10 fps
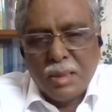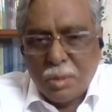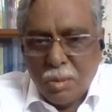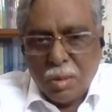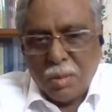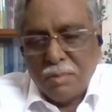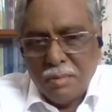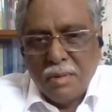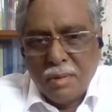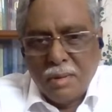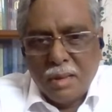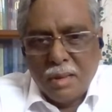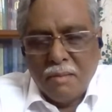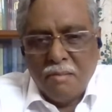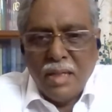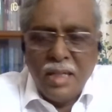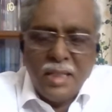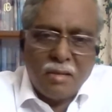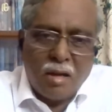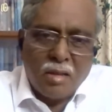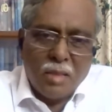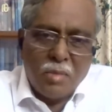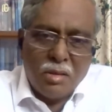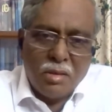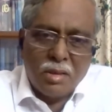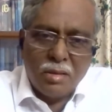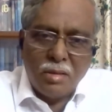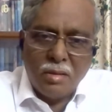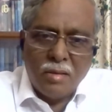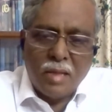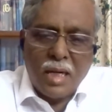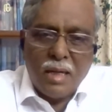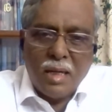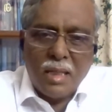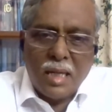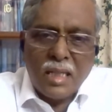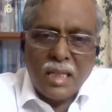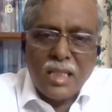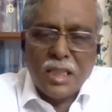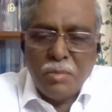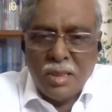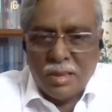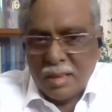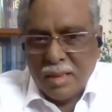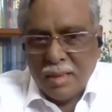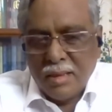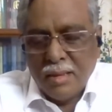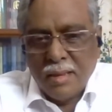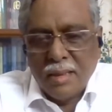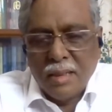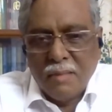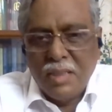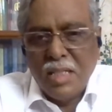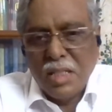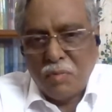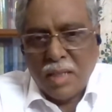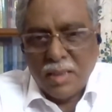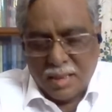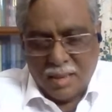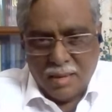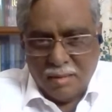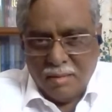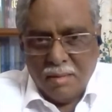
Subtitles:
his school, when he talked about untouchables with his father